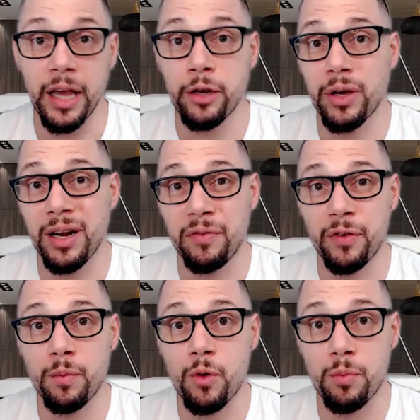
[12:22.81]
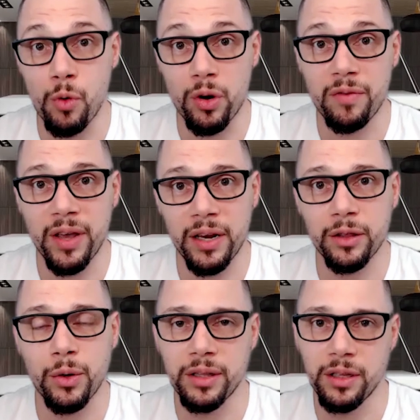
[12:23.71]
And you're going to feel more
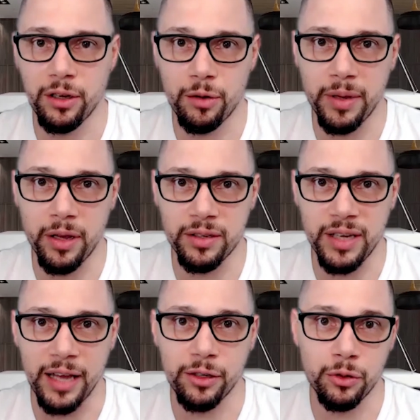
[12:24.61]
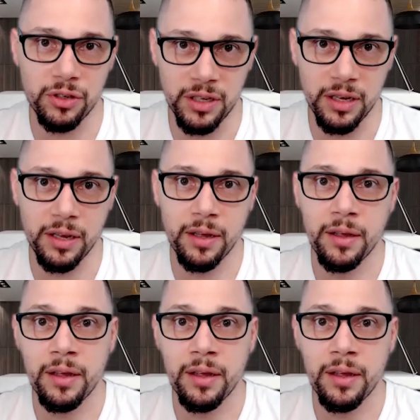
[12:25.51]
motivated throughout the year because as you see